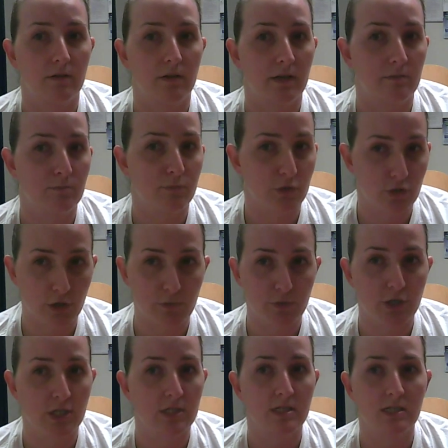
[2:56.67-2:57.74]
and
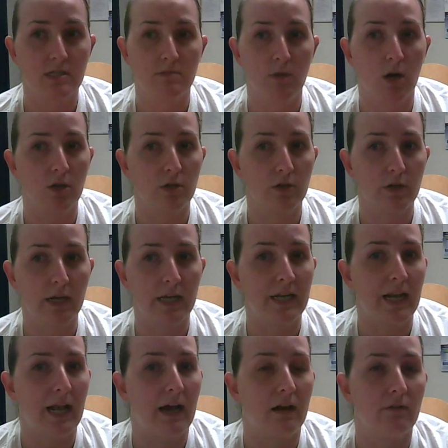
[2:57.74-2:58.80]
prescriptions, smaller in
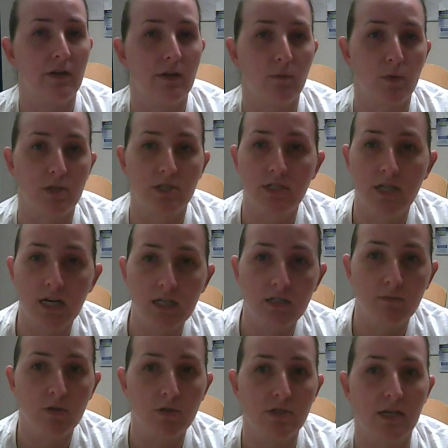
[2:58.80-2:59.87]
and out-of-network
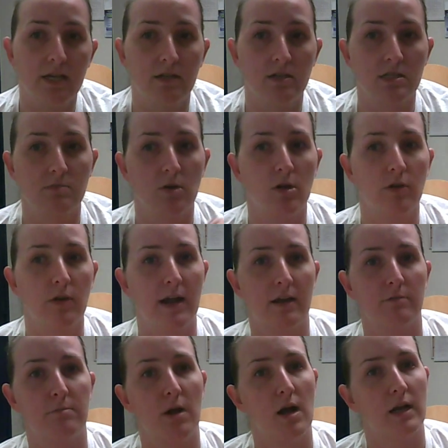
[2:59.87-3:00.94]
deductibles, and a smaller
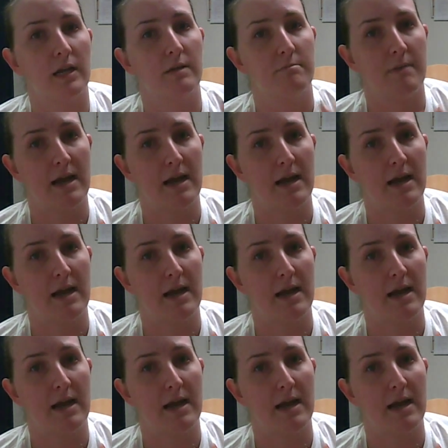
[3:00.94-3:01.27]
out-of-pocket